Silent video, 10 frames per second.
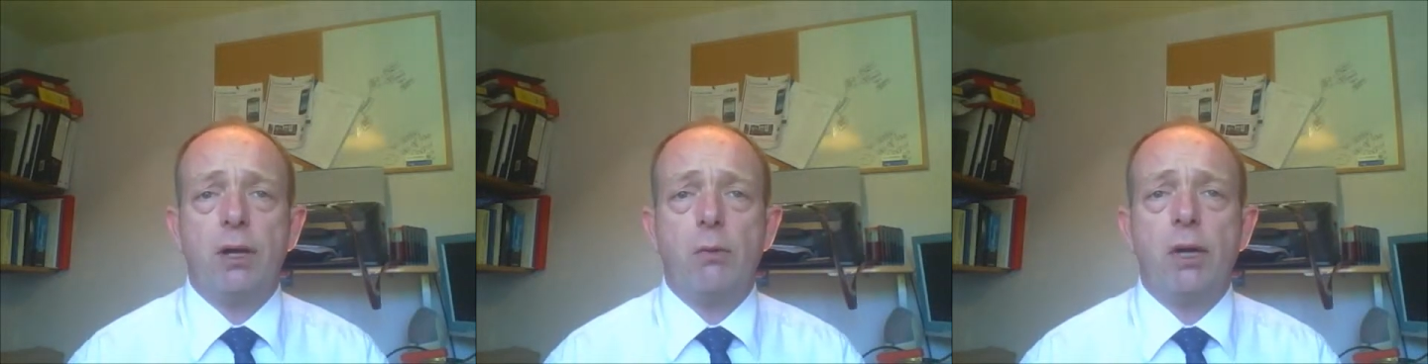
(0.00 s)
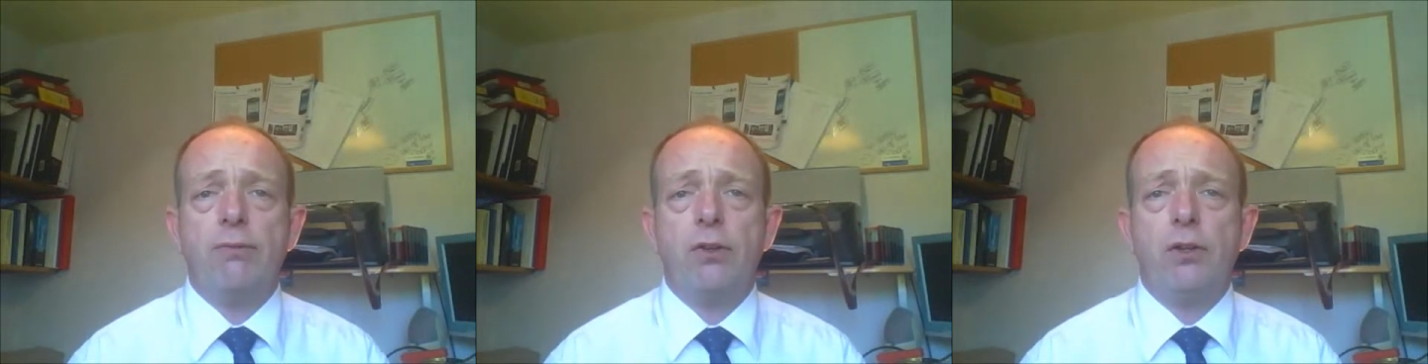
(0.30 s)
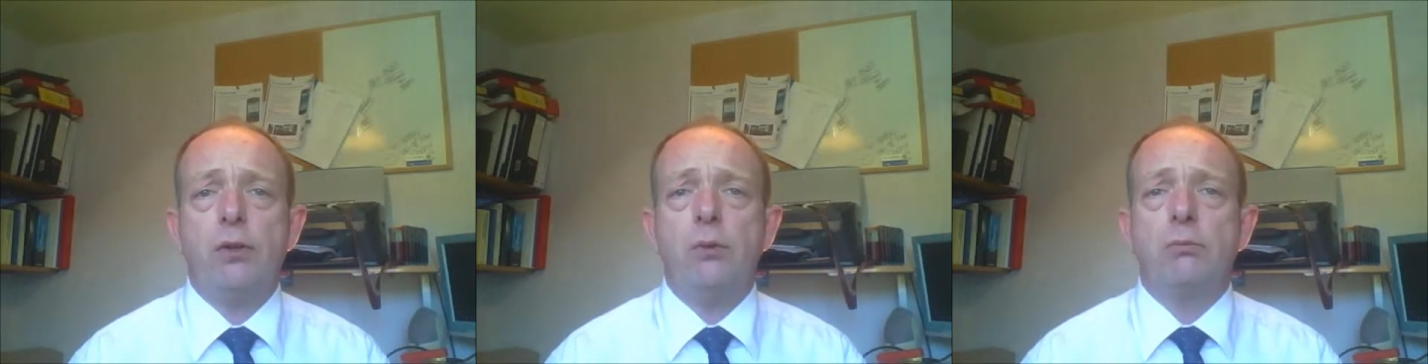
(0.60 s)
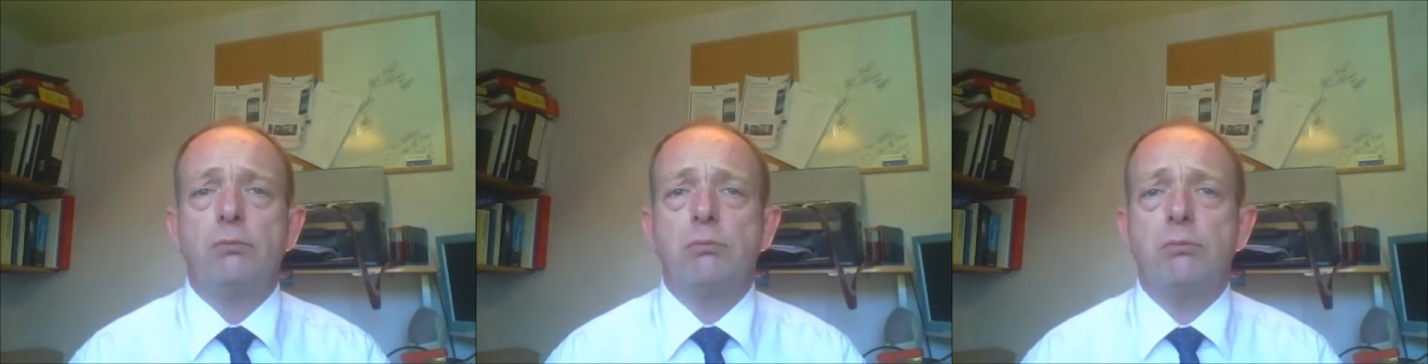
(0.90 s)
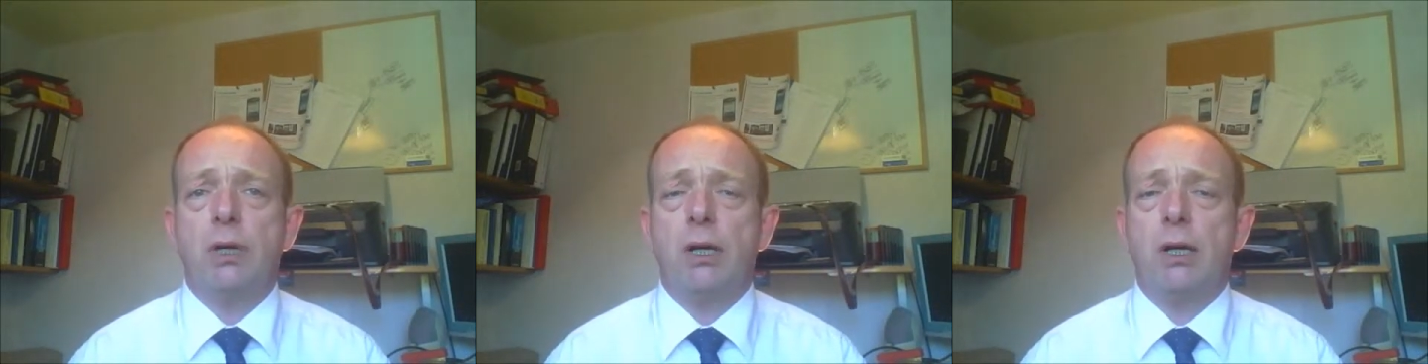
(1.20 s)
quite a few
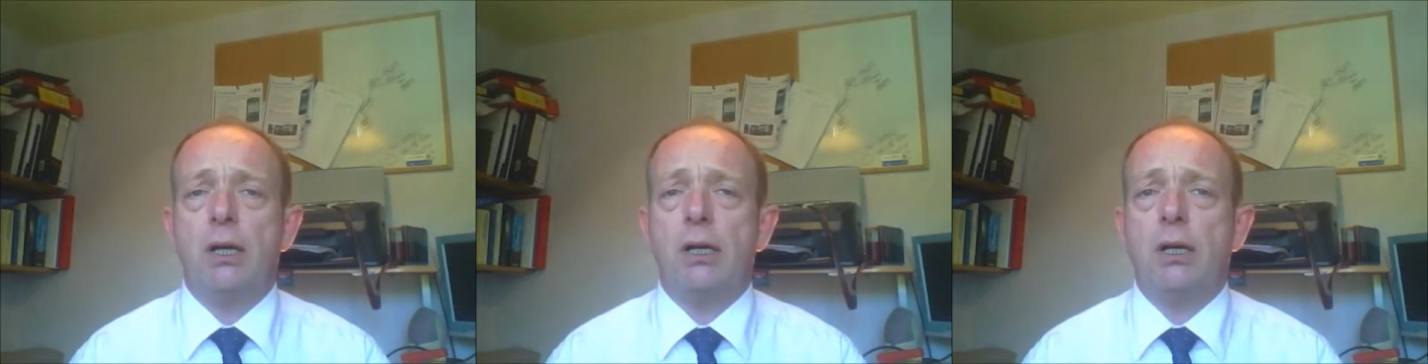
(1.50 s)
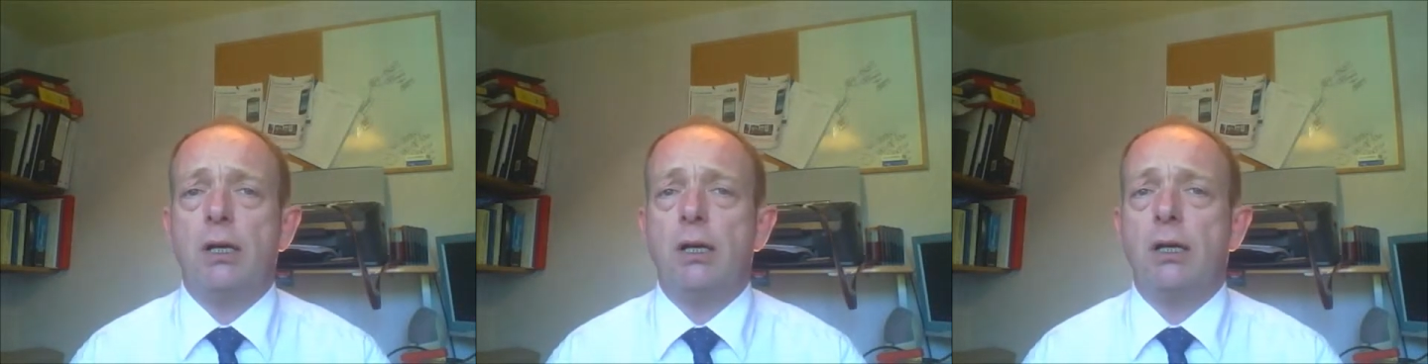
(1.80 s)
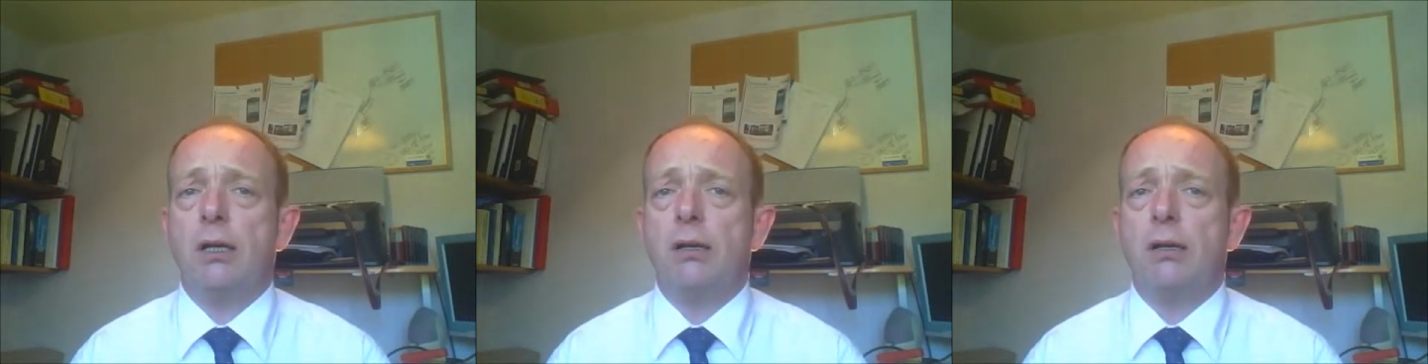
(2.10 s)
uh,